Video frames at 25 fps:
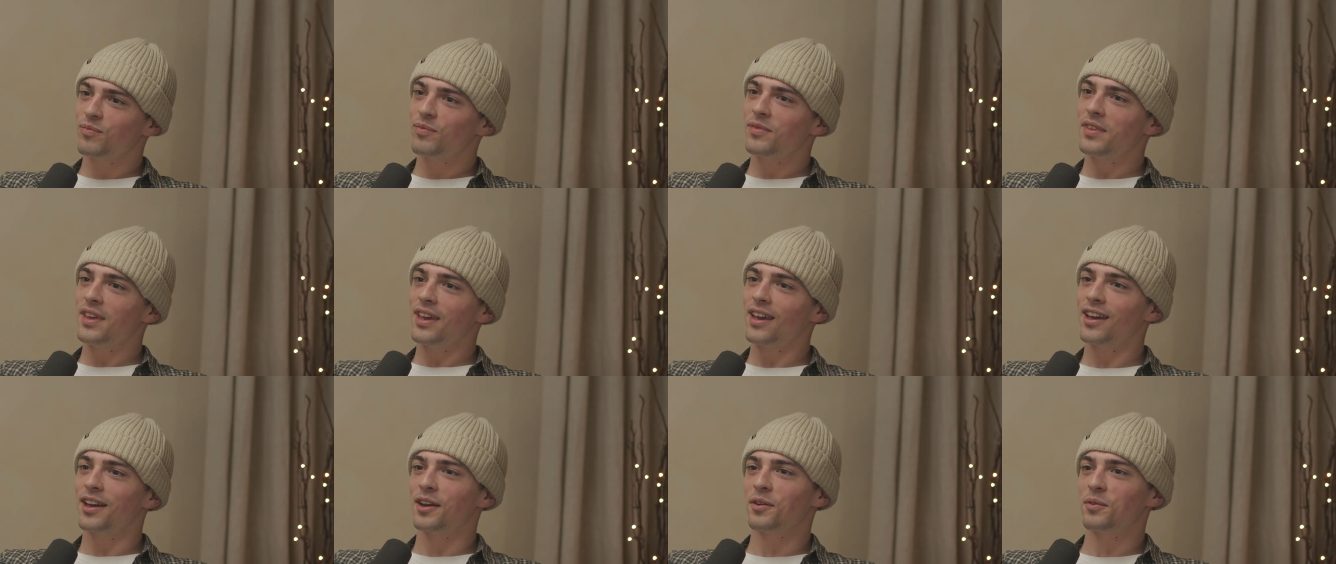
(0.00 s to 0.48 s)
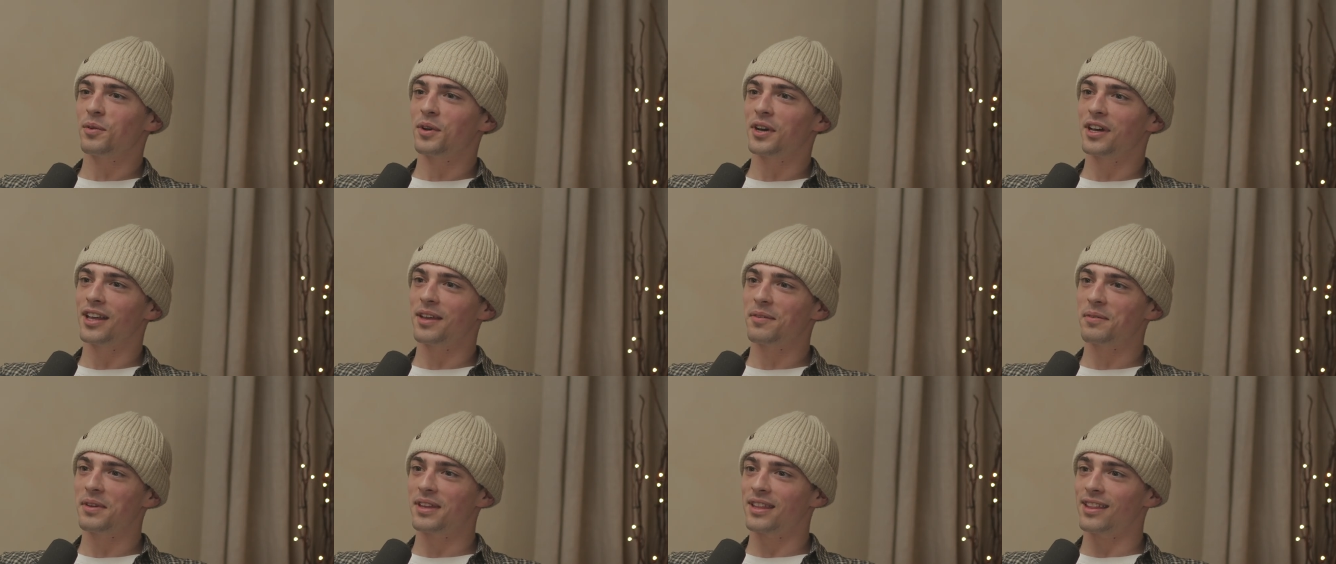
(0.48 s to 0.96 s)
Yeah, well,
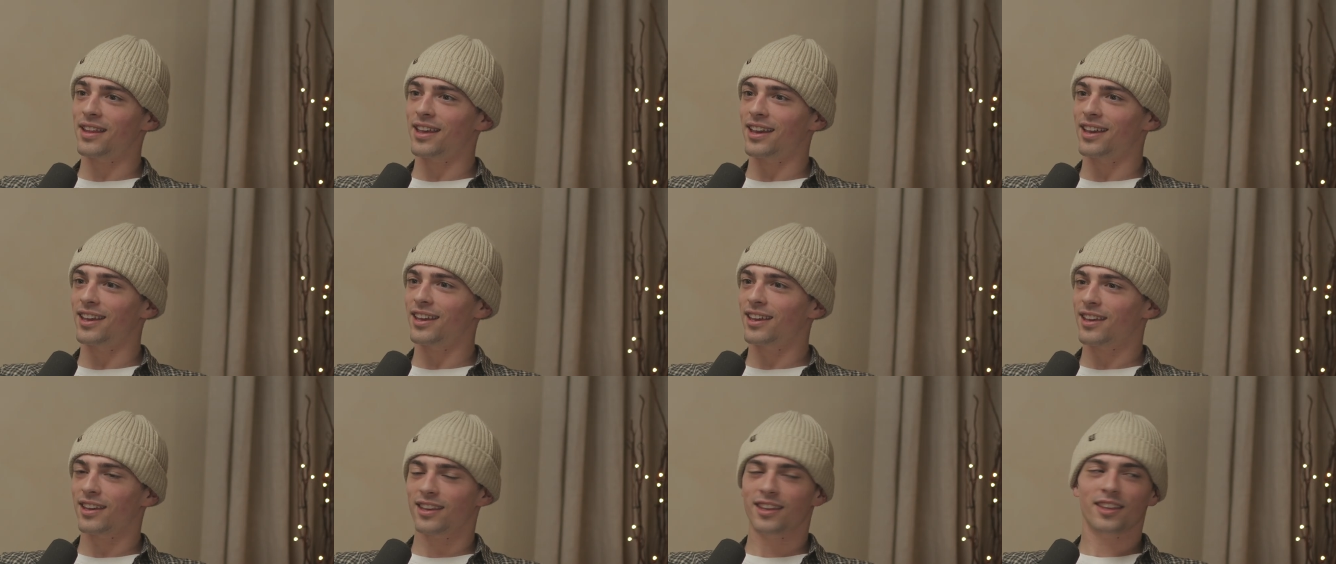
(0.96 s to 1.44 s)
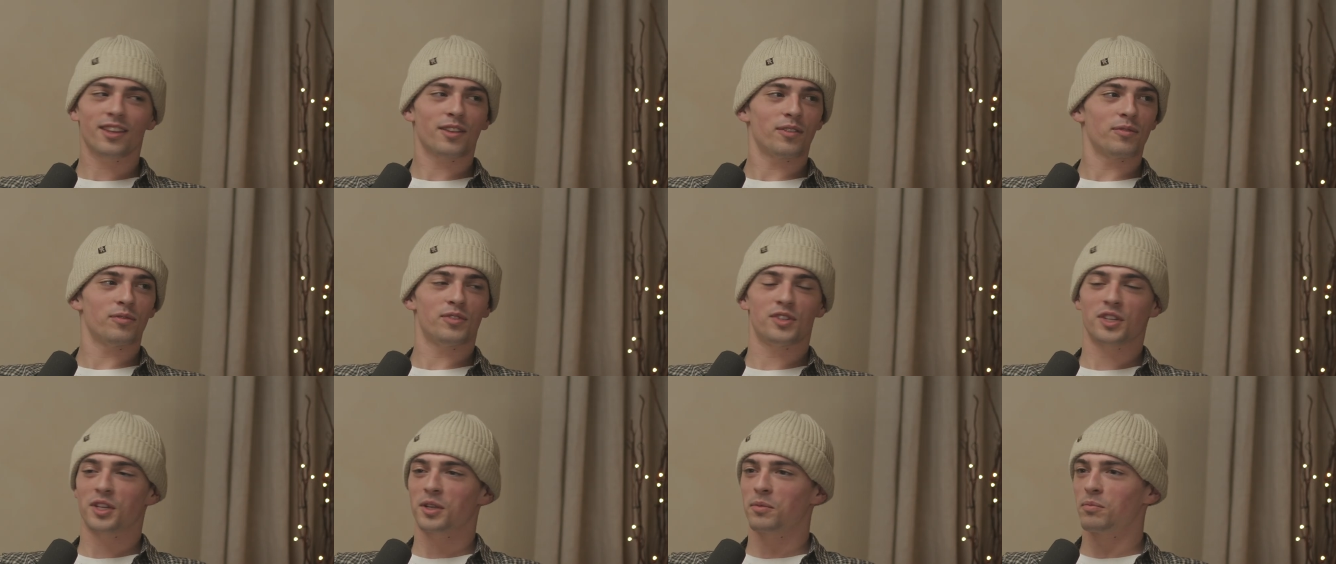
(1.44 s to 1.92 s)
I mean, like
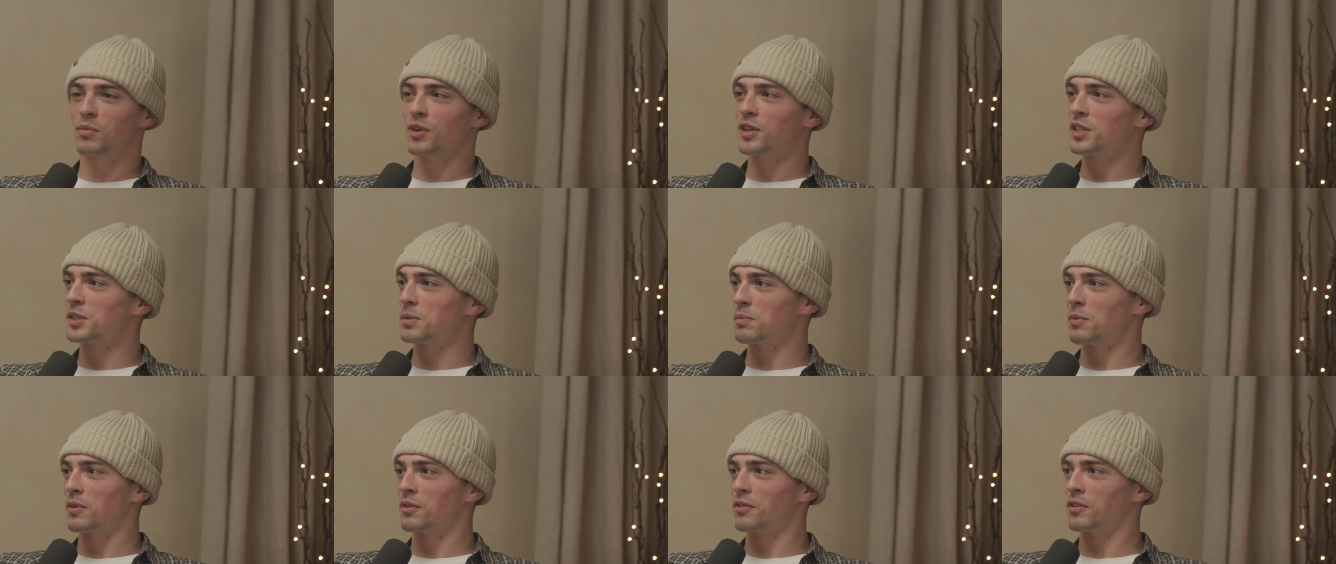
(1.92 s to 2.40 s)
doing principal